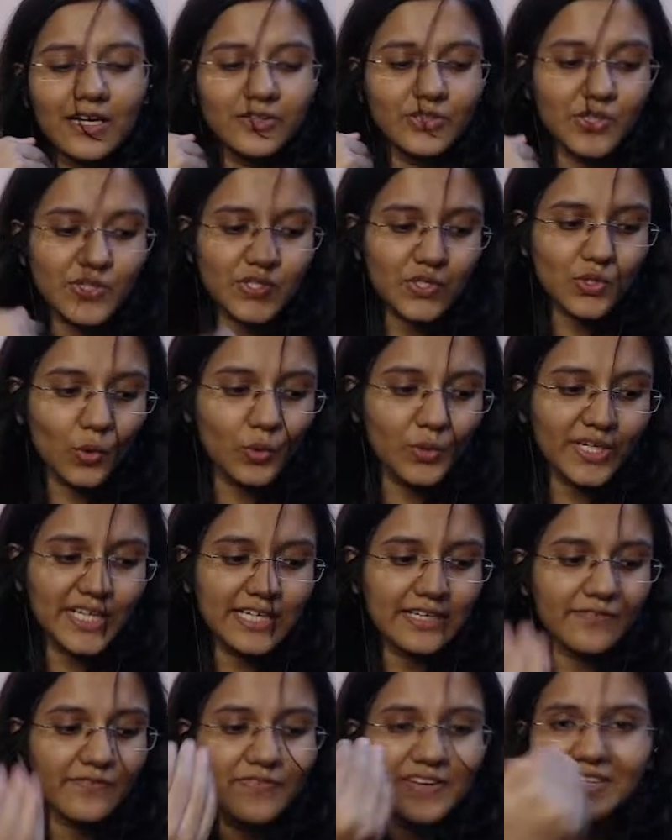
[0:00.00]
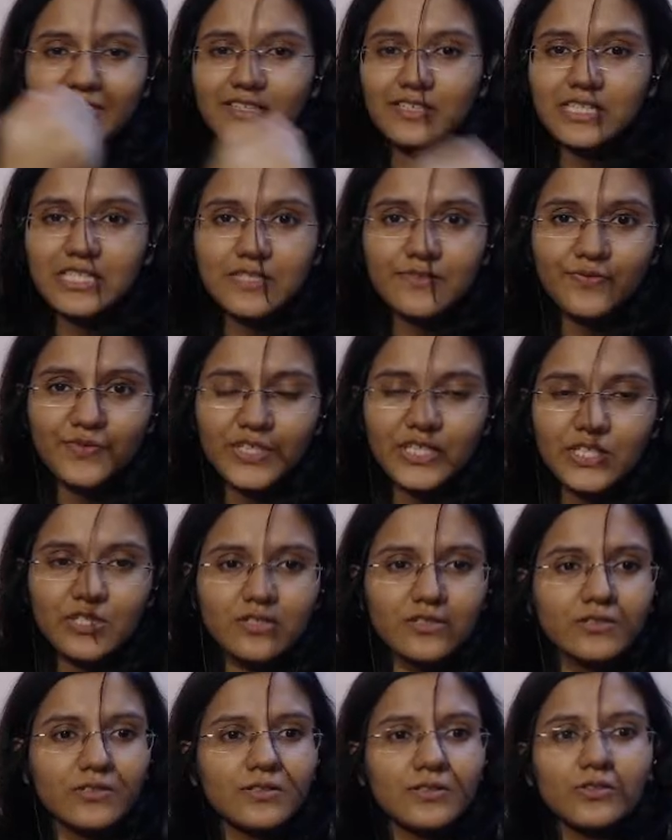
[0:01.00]
the story, whether it's
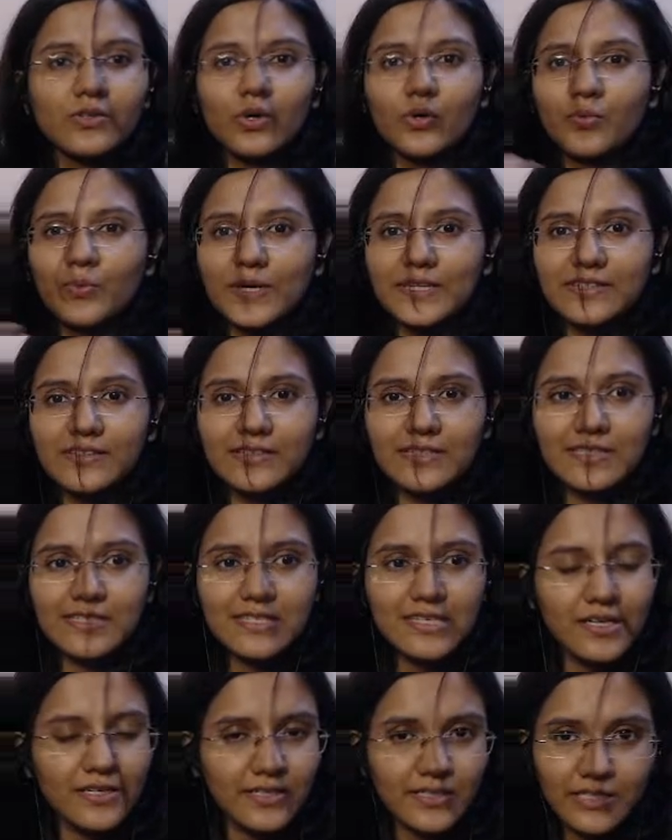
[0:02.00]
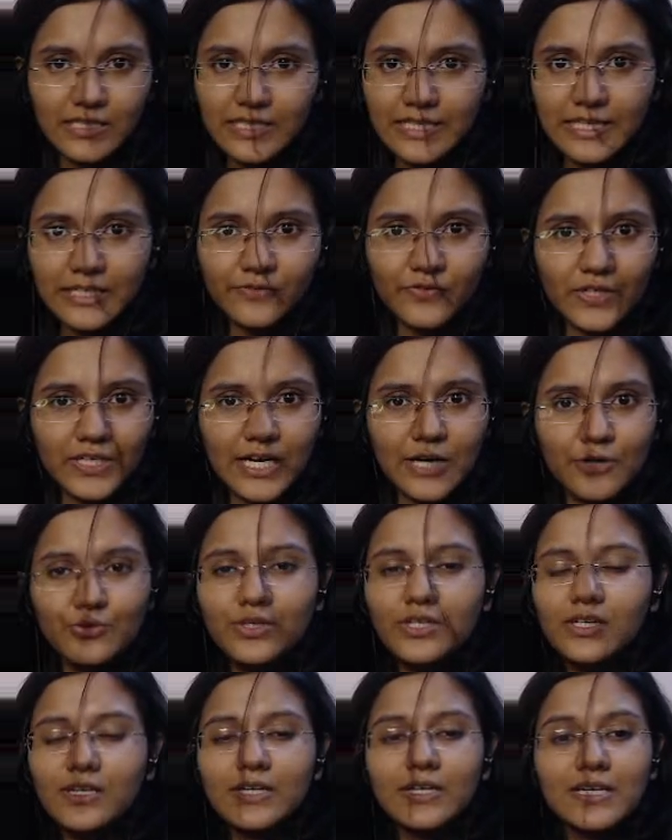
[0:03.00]
fictional or whether it's a real life account.
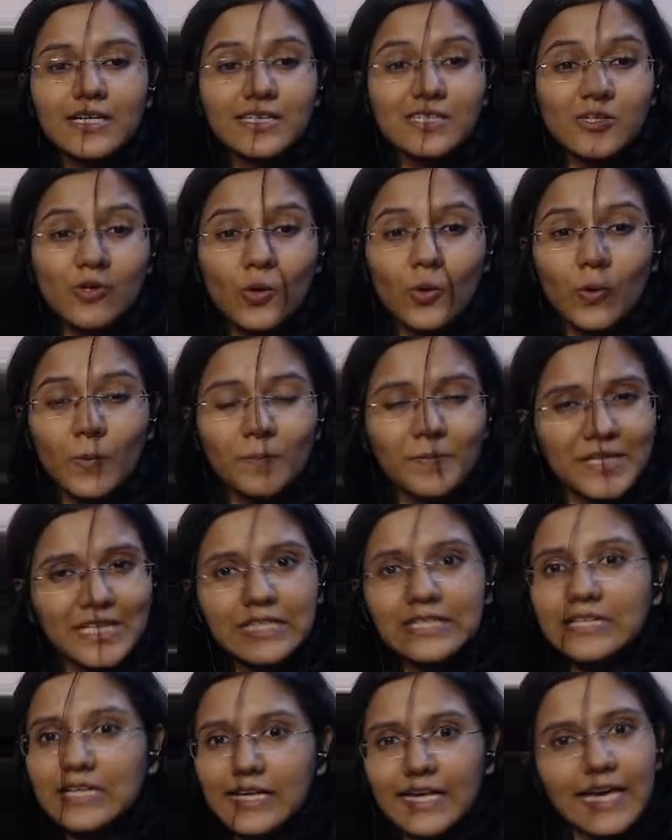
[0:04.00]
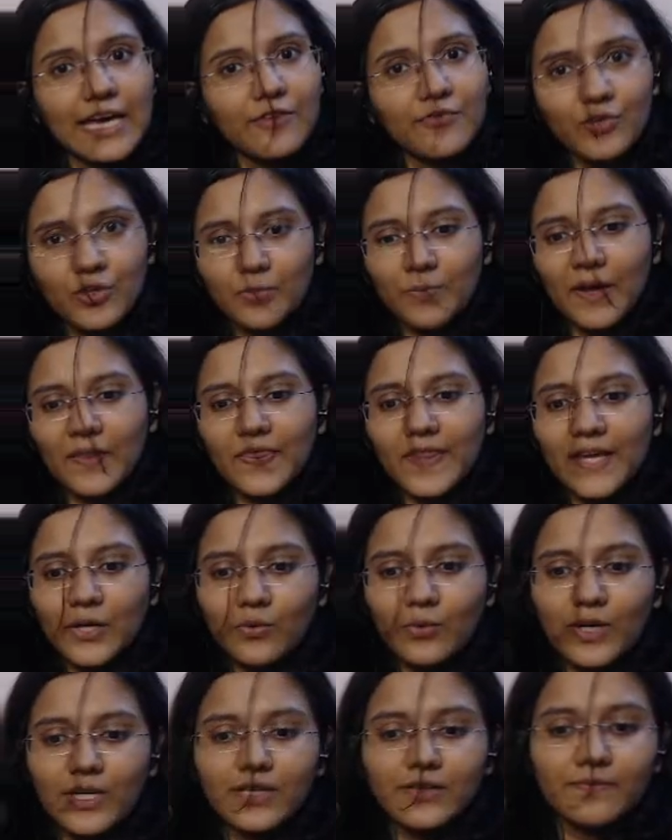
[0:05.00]
So be a little careful about that one.